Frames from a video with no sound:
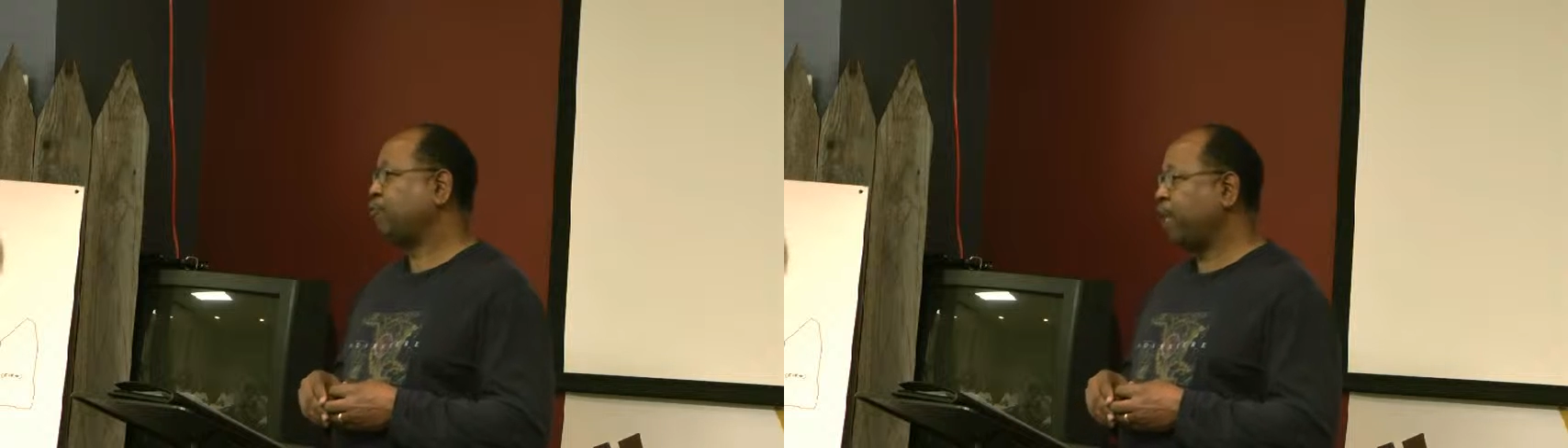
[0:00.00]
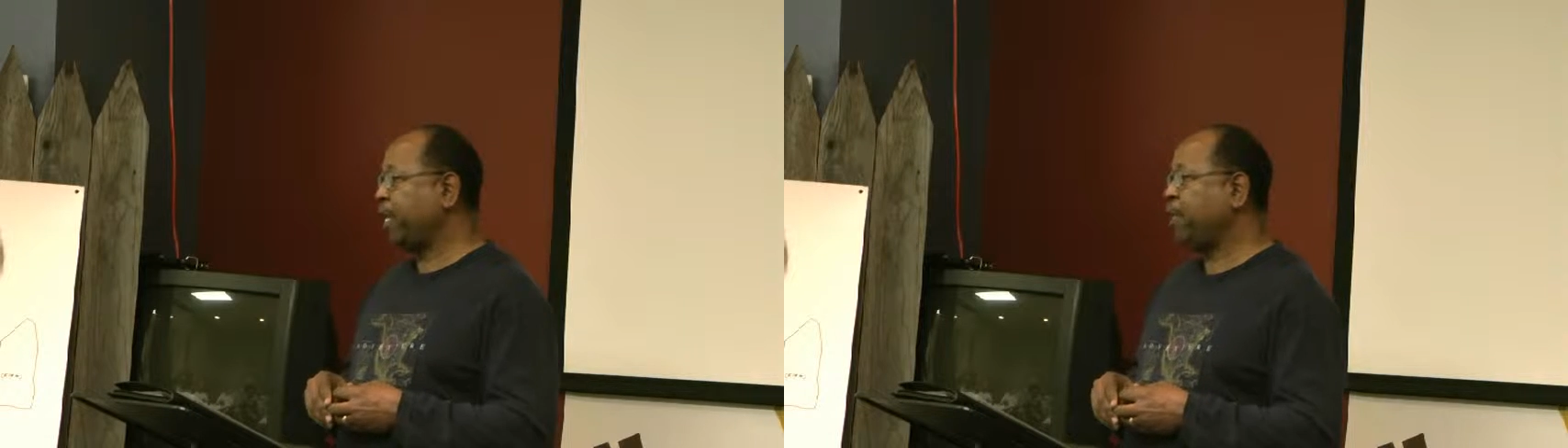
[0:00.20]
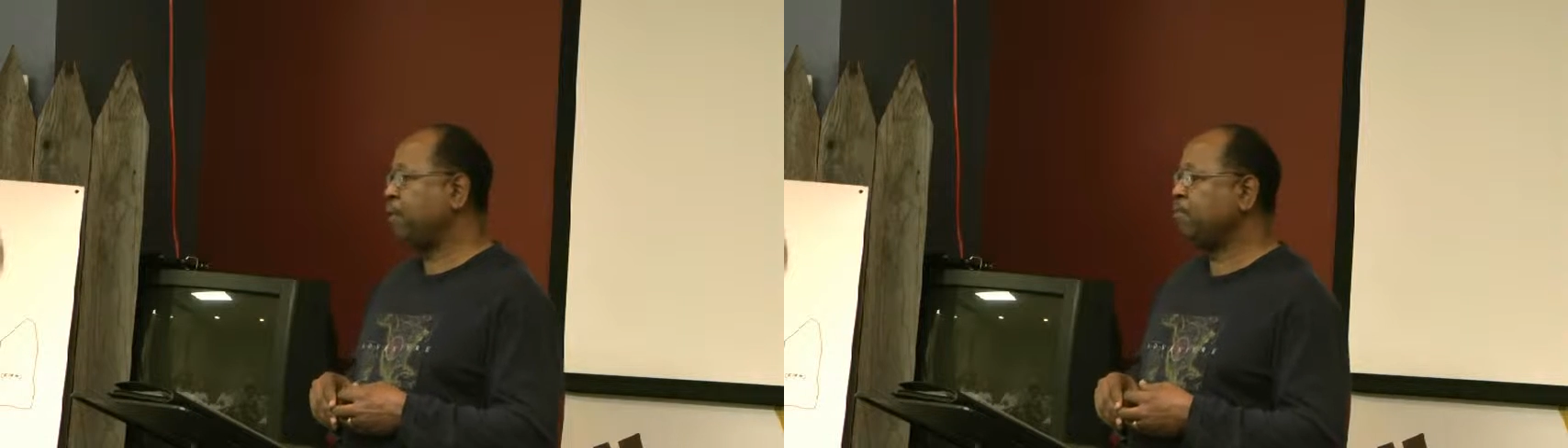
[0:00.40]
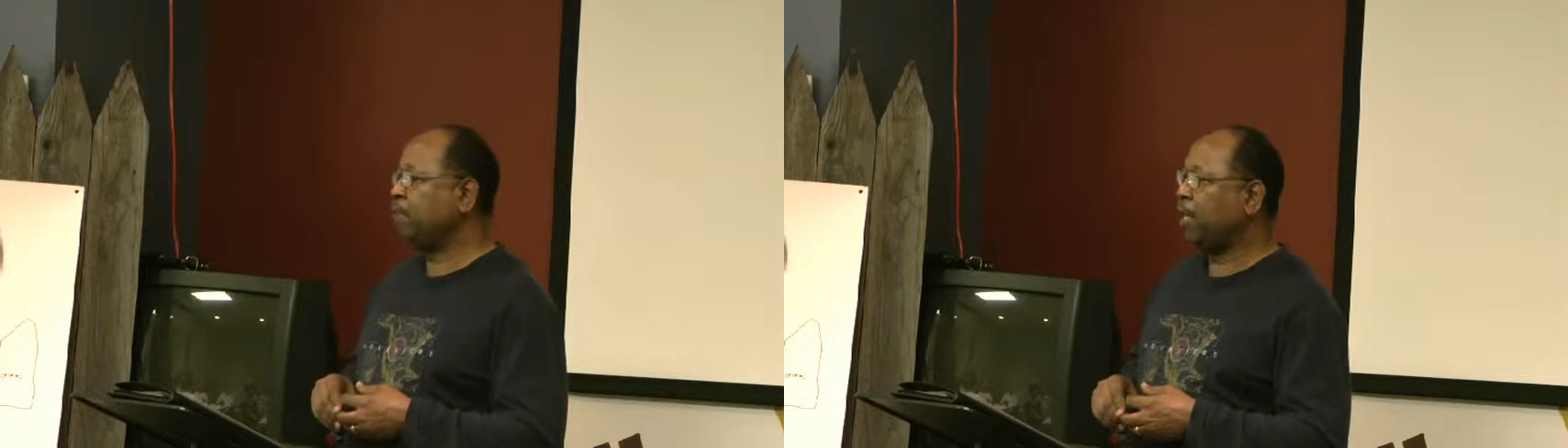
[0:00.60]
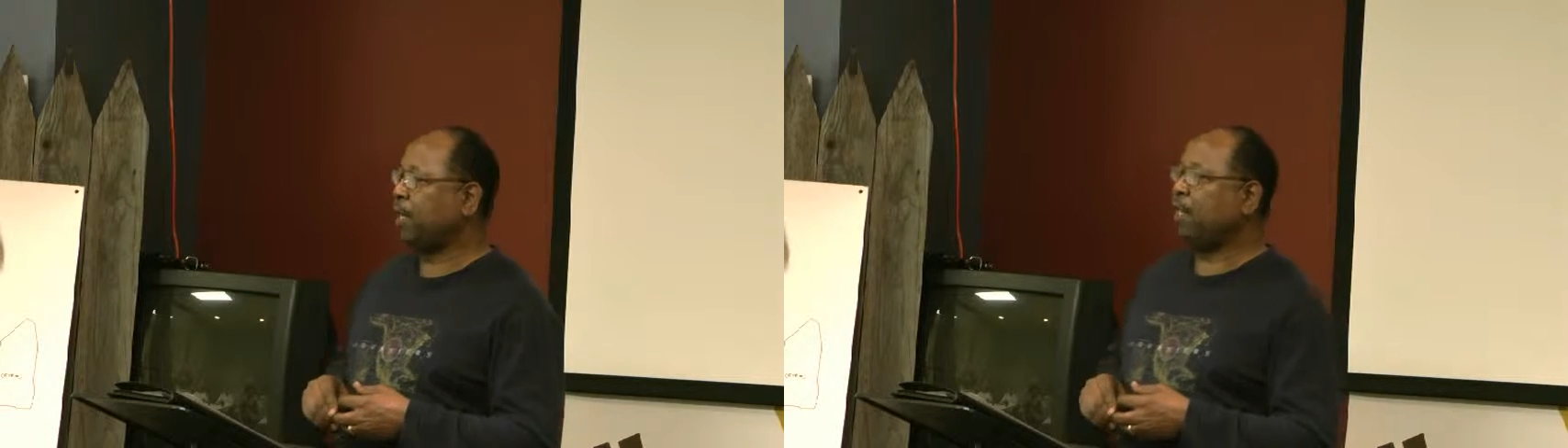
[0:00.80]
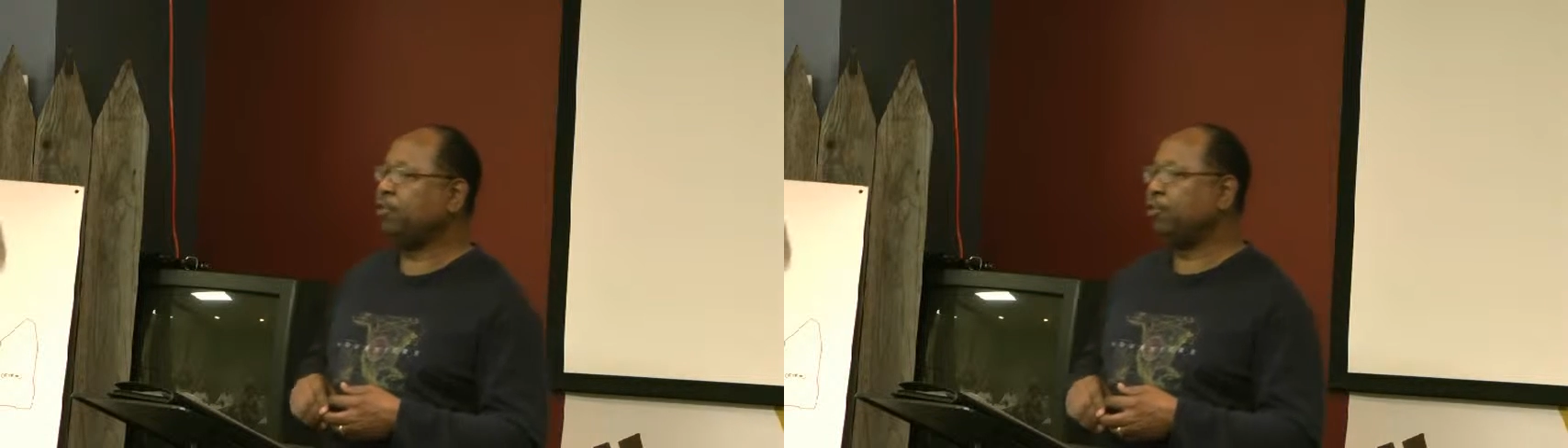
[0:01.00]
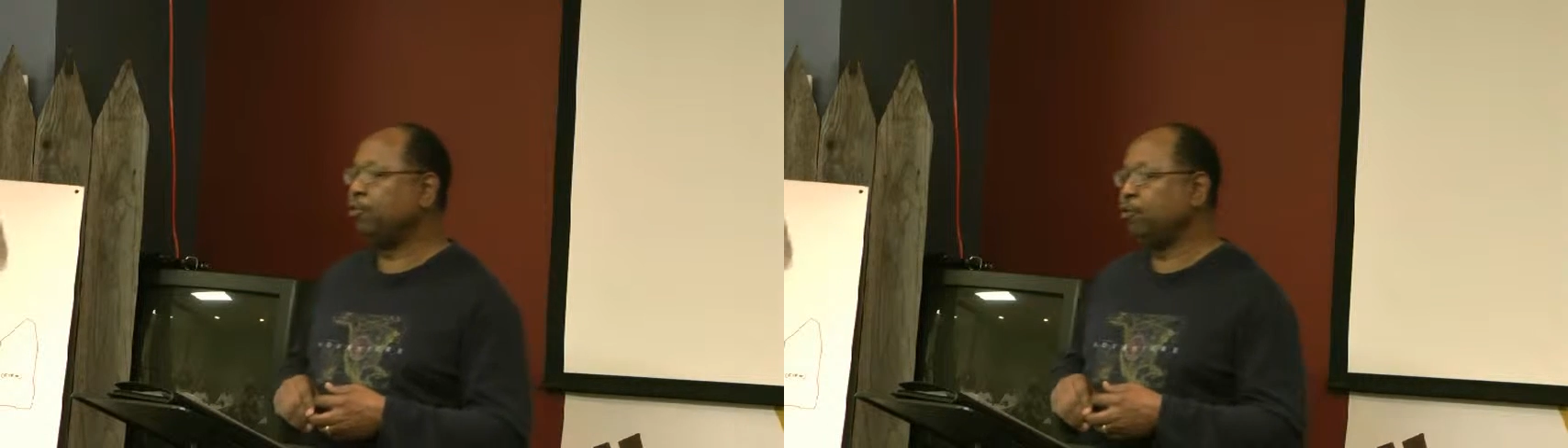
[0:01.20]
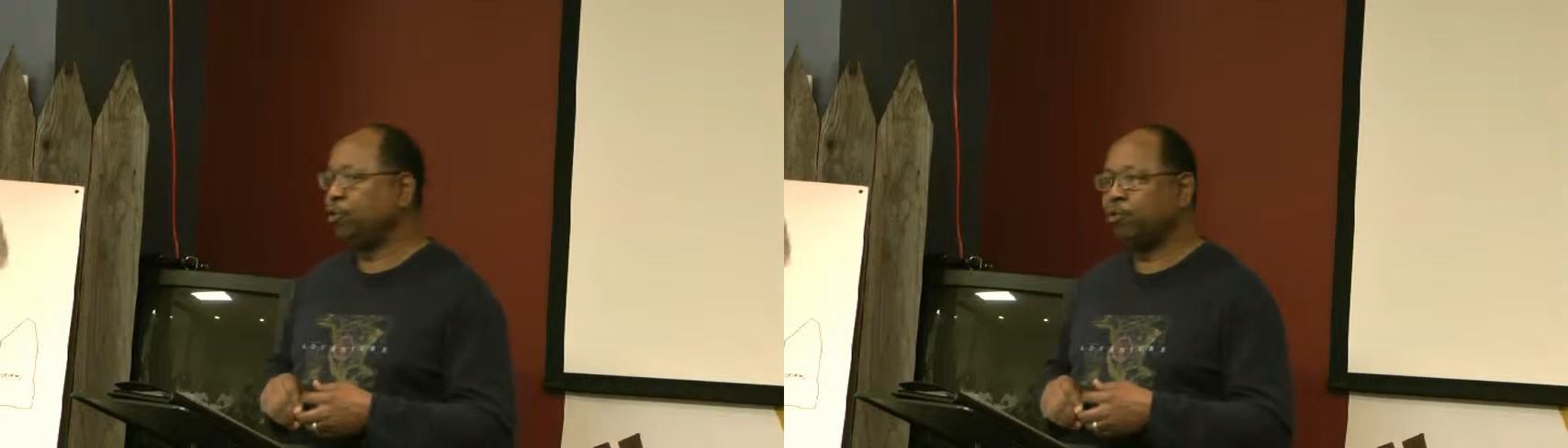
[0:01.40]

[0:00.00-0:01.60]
training them to